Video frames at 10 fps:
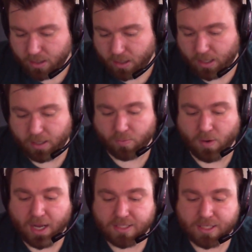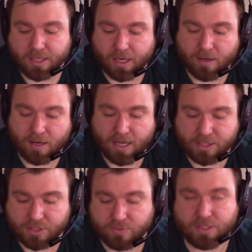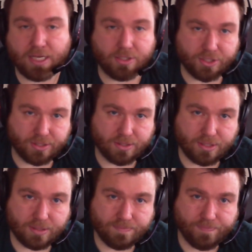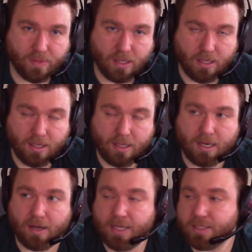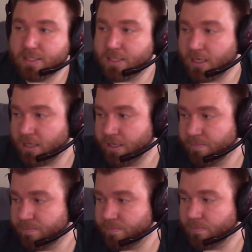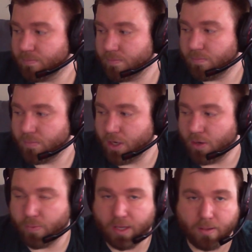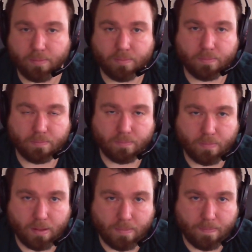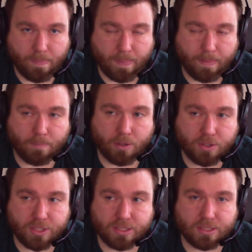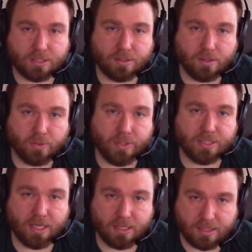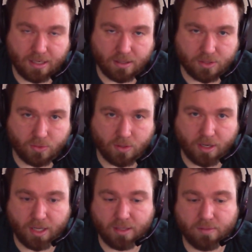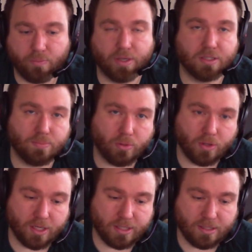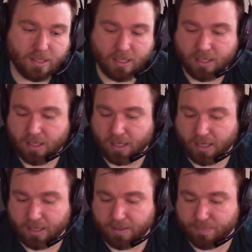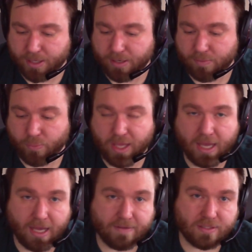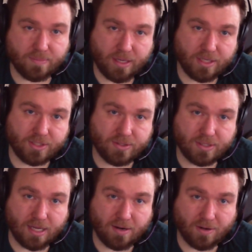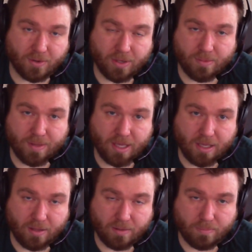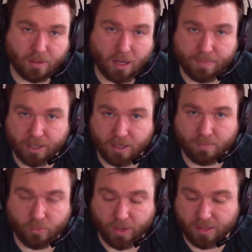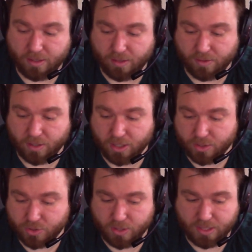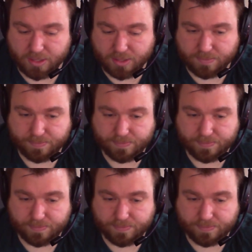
Rising international tensions. Now, at this time, we purchased the Louisiana Territory, we explored it, but we have some issues that are going to be popping up with other countries.